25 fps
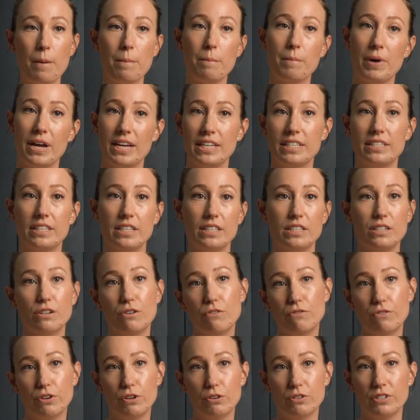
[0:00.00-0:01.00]
My
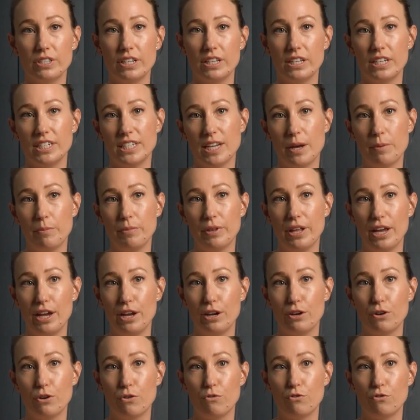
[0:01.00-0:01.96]
assistant fills in the template